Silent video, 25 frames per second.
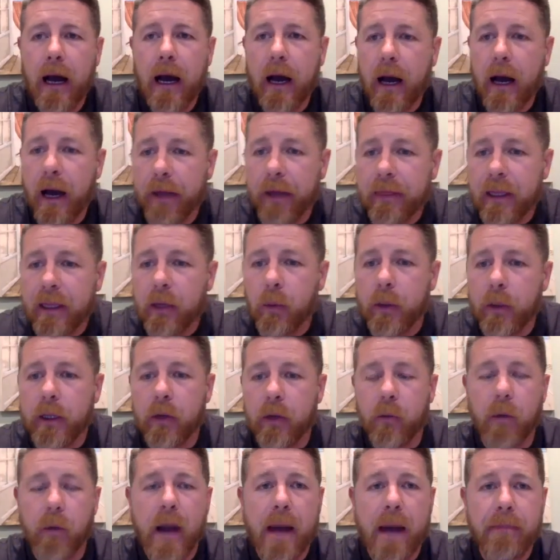I think we
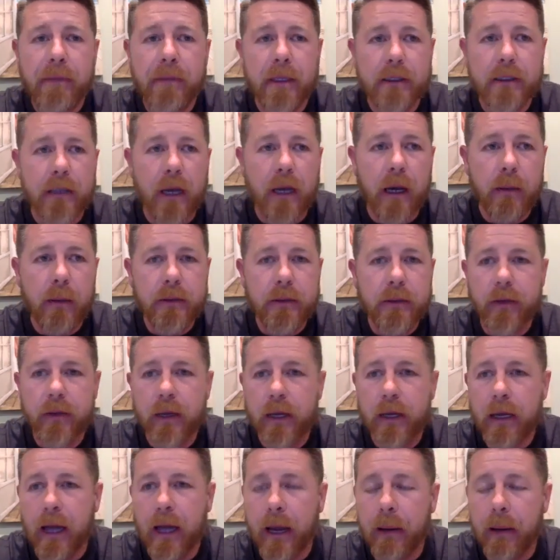can wrap this up,
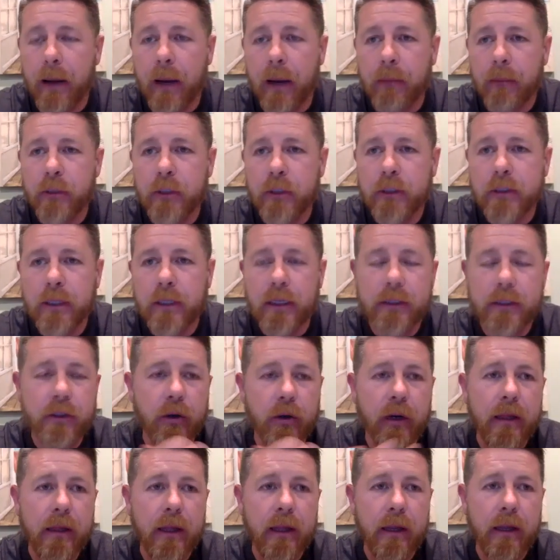Sven. Is there
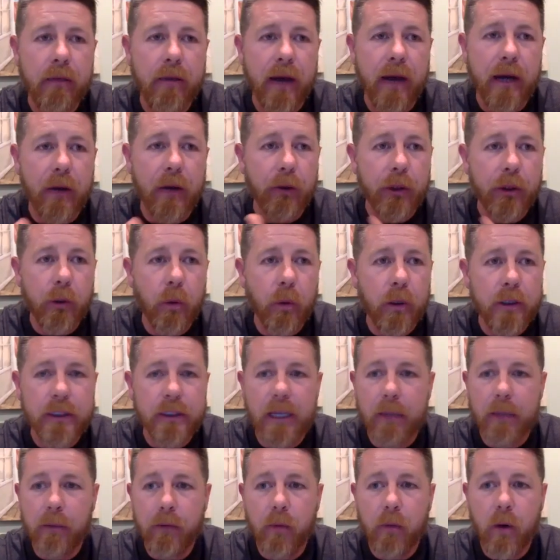anything final you want to
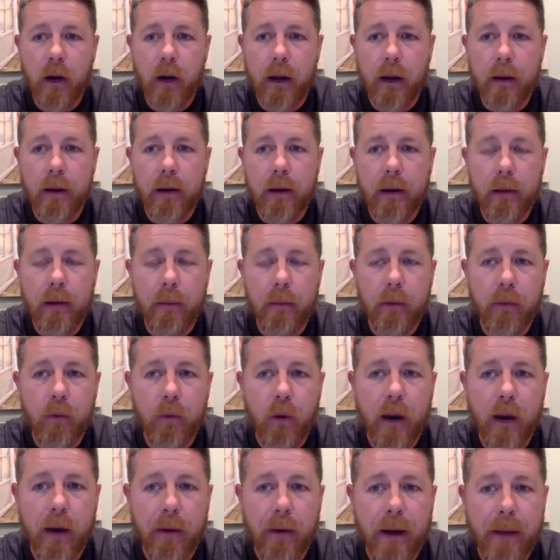say before
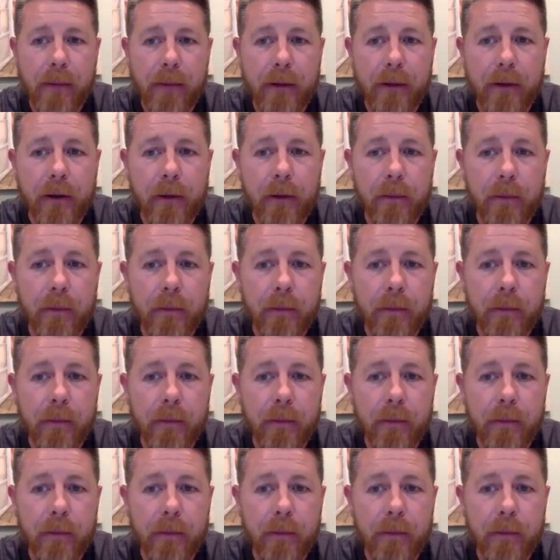I wrap it up?